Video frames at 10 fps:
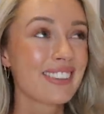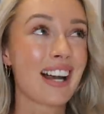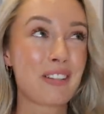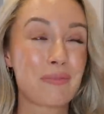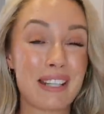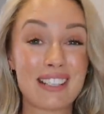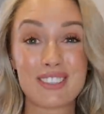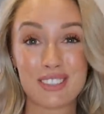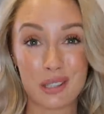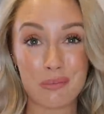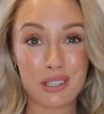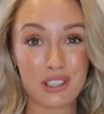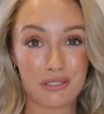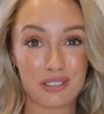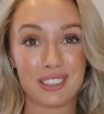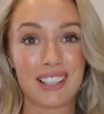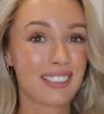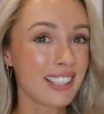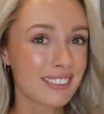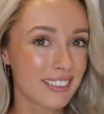That would be so beautiful. I
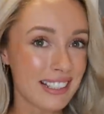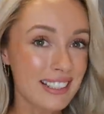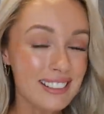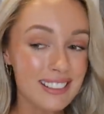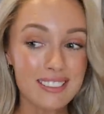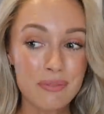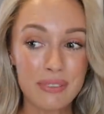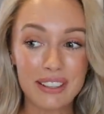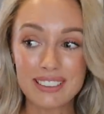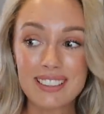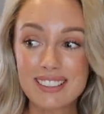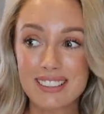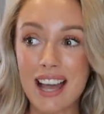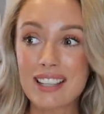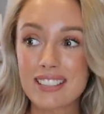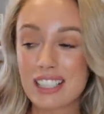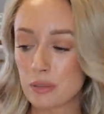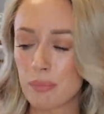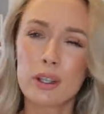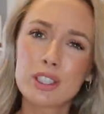think these I think this set is
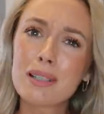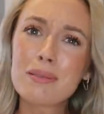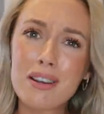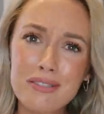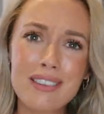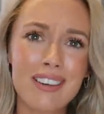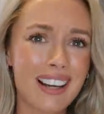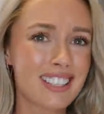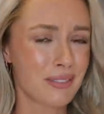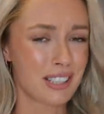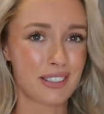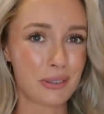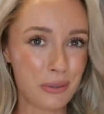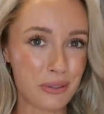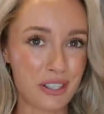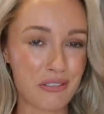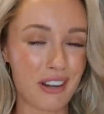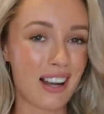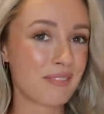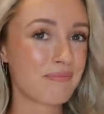possibly my favourite item in this haul so
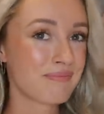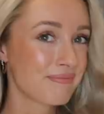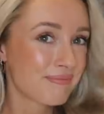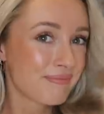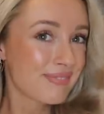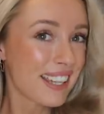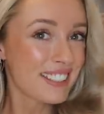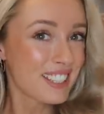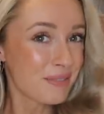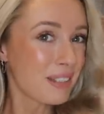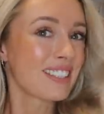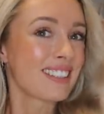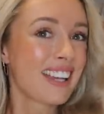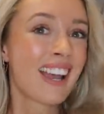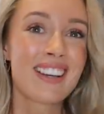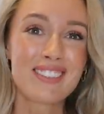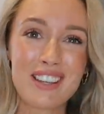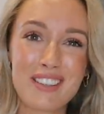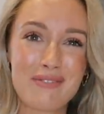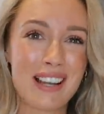far smitten
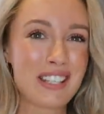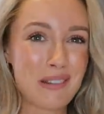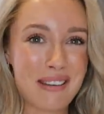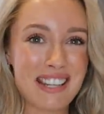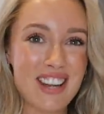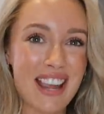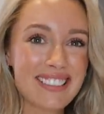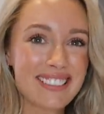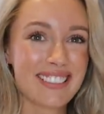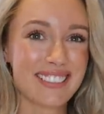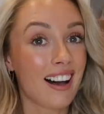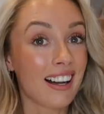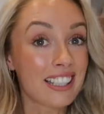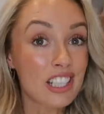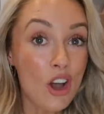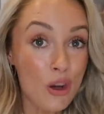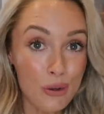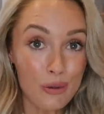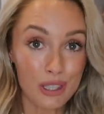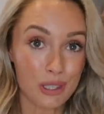with my new PJs. I
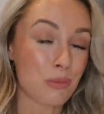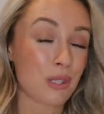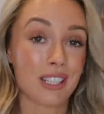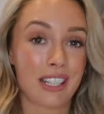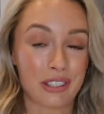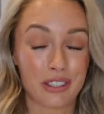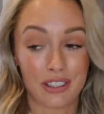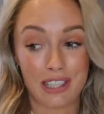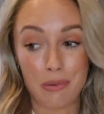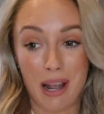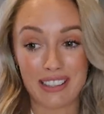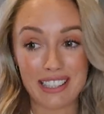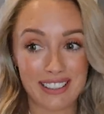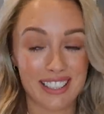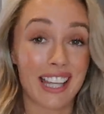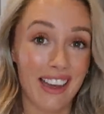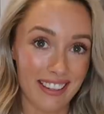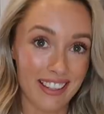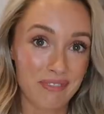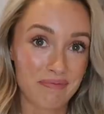know you wouldn't necessarily wear these
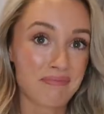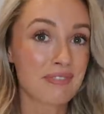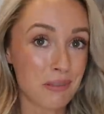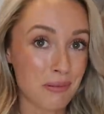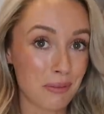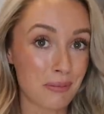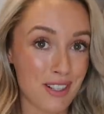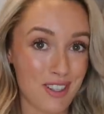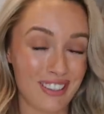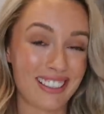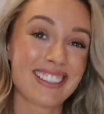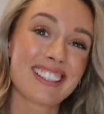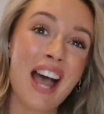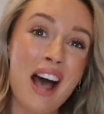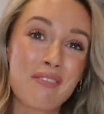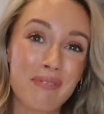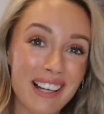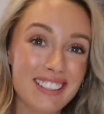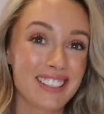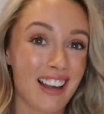together, you probably shouldn't,
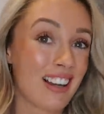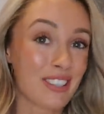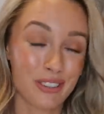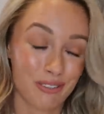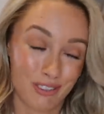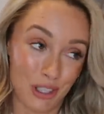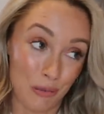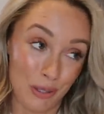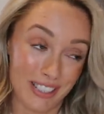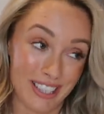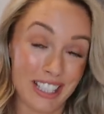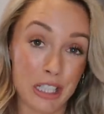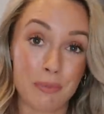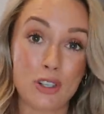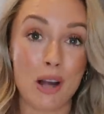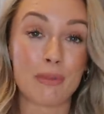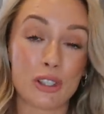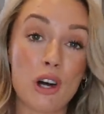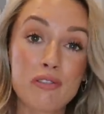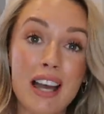but I just don't want to take these pyjamas
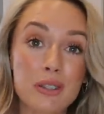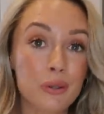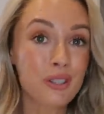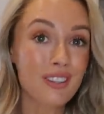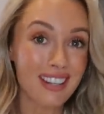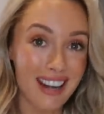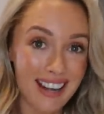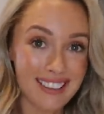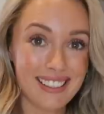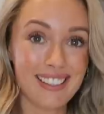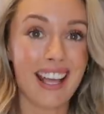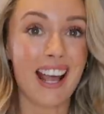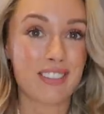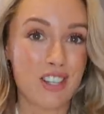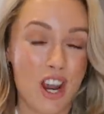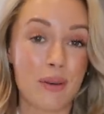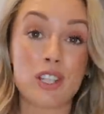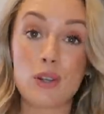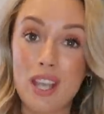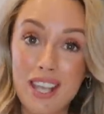off. And also the next thing that I have to share
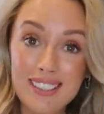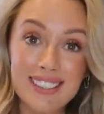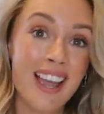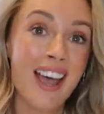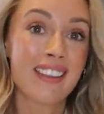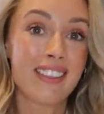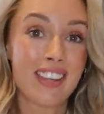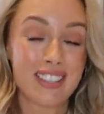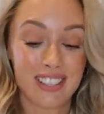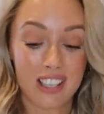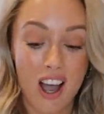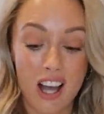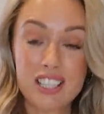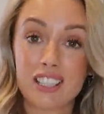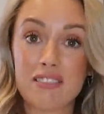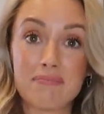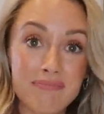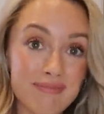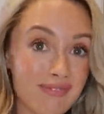with you is this cardigan.